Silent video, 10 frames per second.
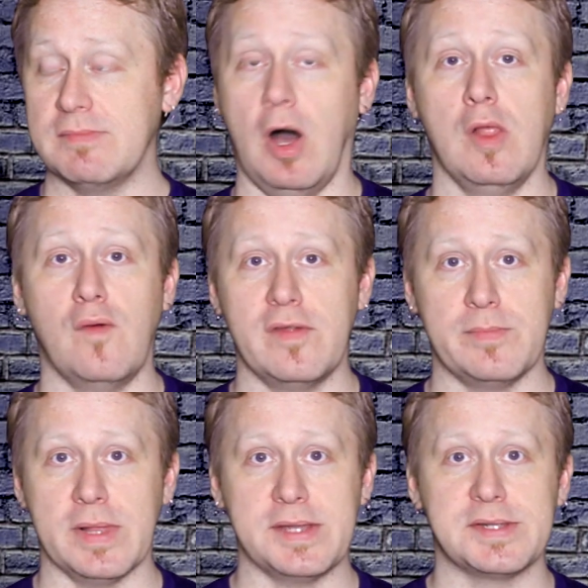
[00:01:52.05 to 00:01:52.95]
them all over the
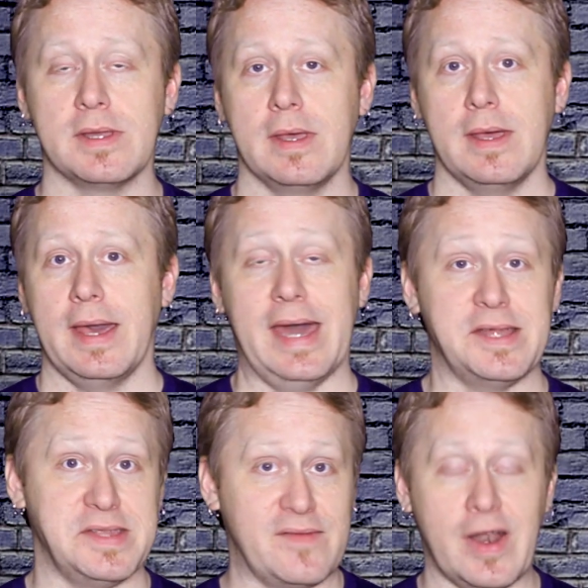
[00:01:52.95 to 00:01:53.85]
place and
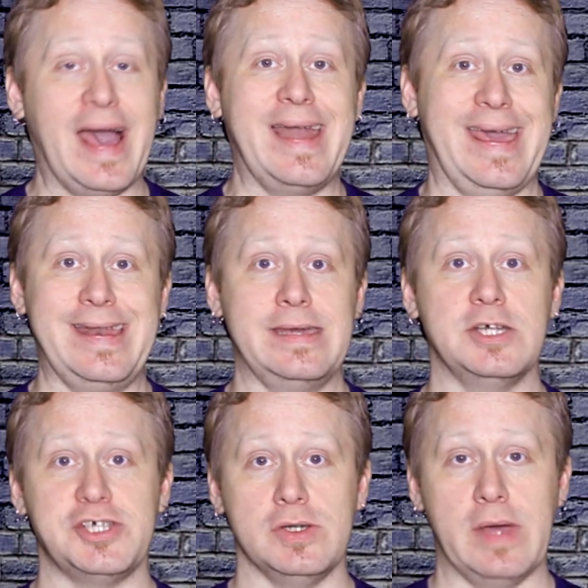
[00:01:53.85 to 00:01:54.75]
has never had any
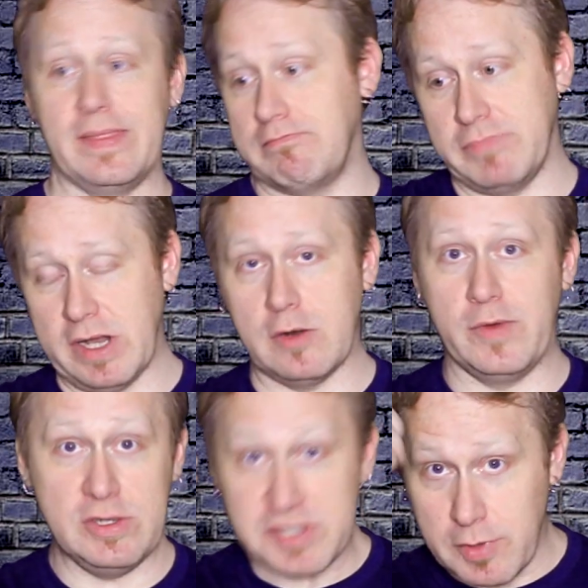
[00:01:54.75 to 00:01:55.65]
issue, and they're
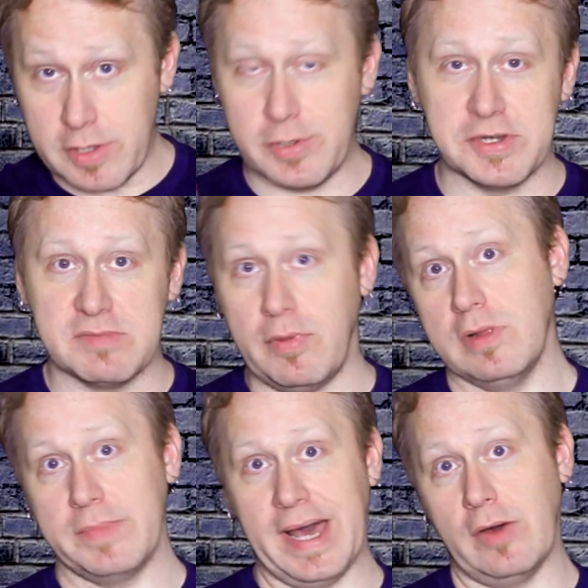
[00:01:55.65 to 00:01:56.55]
reusable. You can just pull
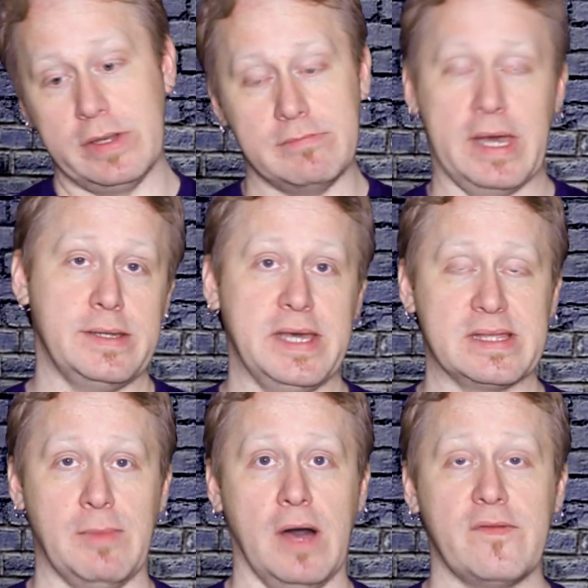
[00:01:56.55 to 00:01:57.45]
them down and take
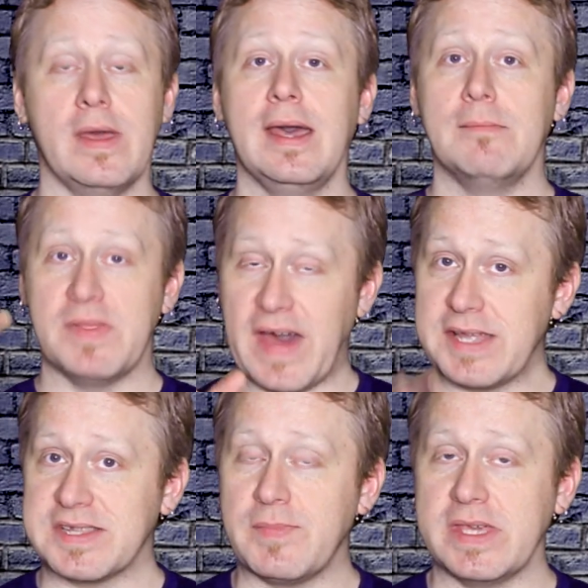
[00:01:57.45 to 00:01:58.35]
them off. But that
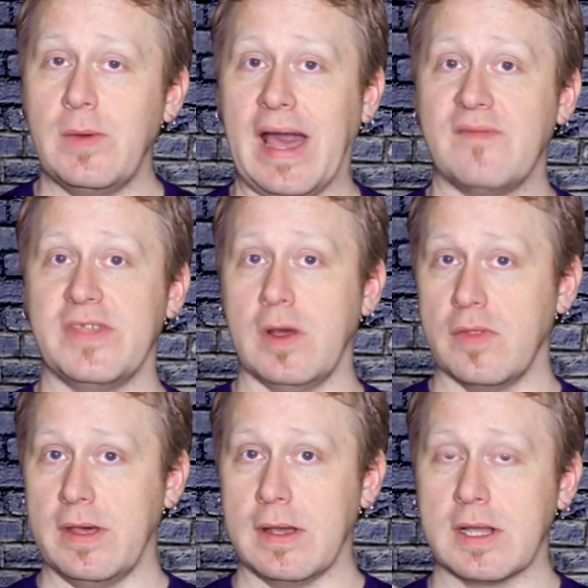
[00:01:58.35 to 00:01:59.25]
is something you have to know.
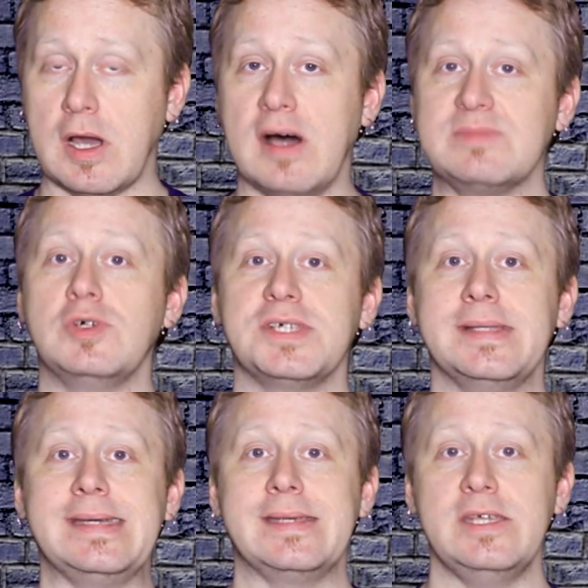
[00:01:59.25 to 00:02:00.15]
The Cosmos
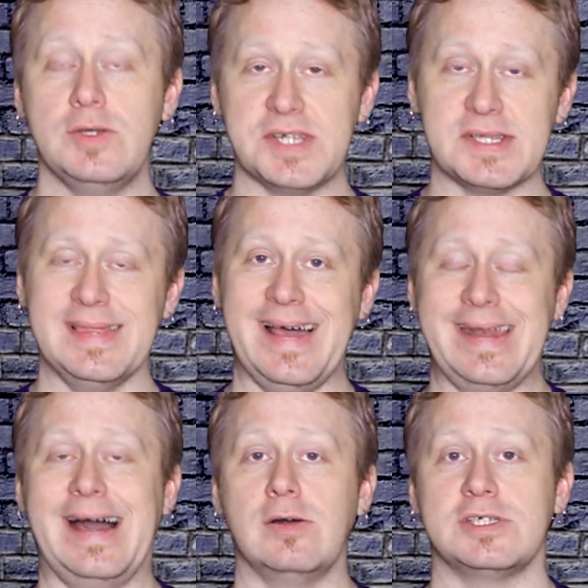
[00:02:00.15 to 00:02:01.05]
Elite uses
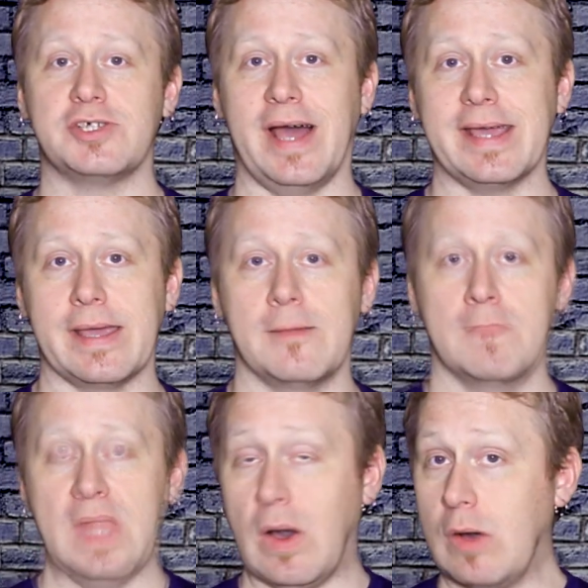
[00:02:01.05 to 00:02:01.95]
lighthouse tracking.
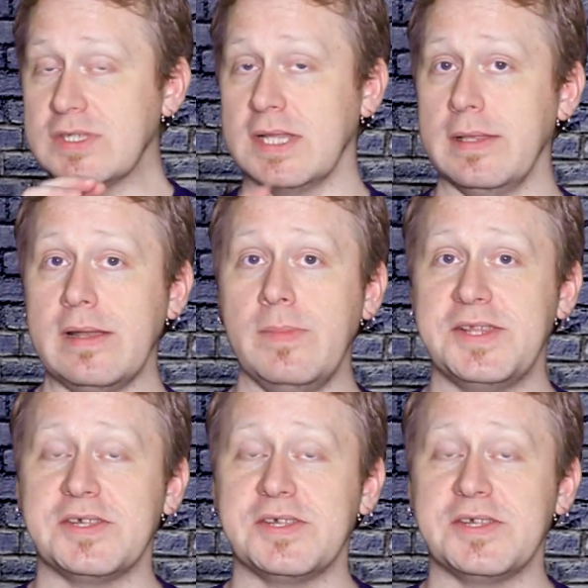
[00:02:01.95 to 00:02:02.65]
Now, I was a little bit